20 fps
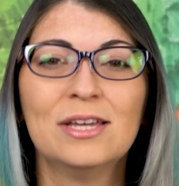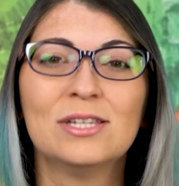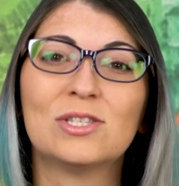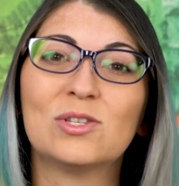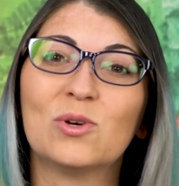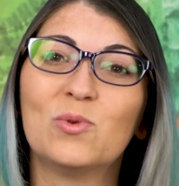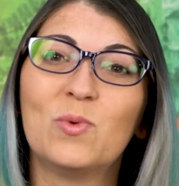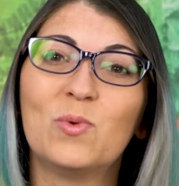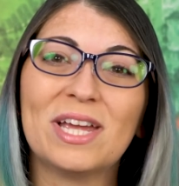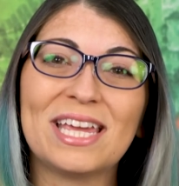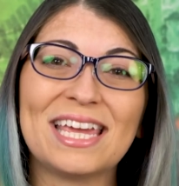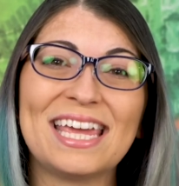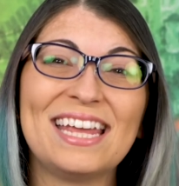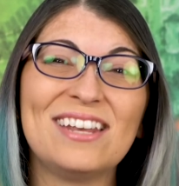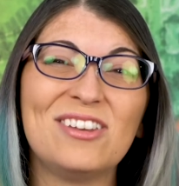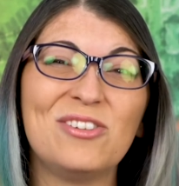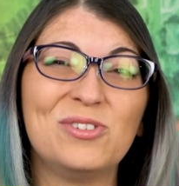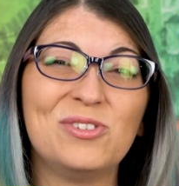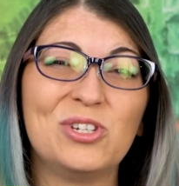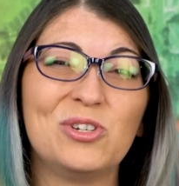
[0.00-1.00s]
So what
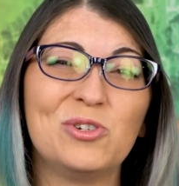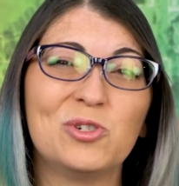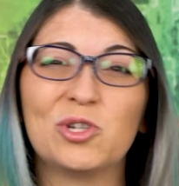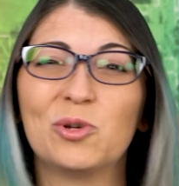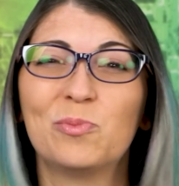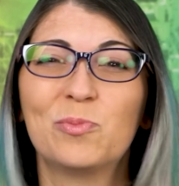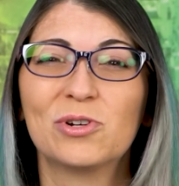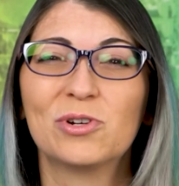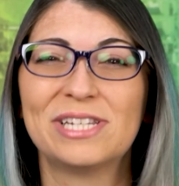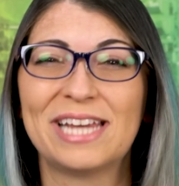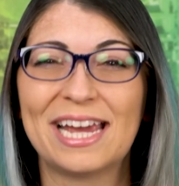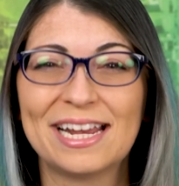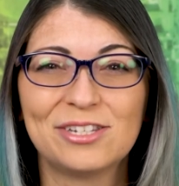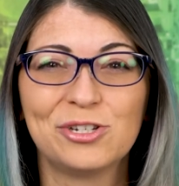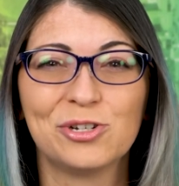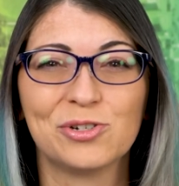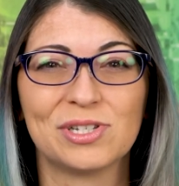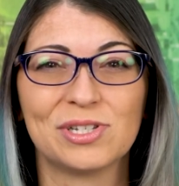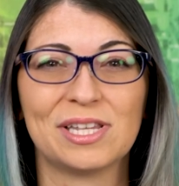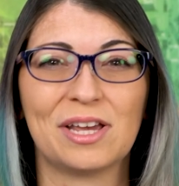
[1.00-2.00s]
can you do to
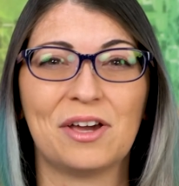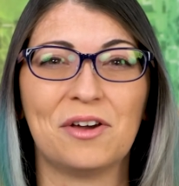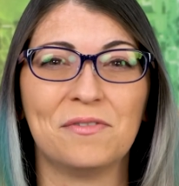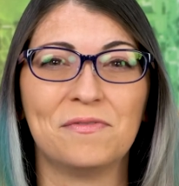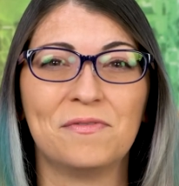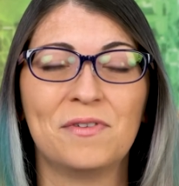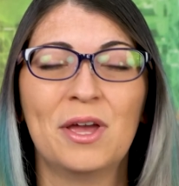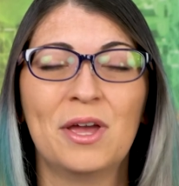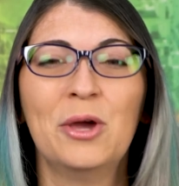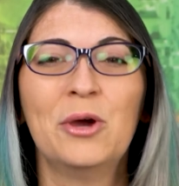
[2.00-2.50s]
protect yourself?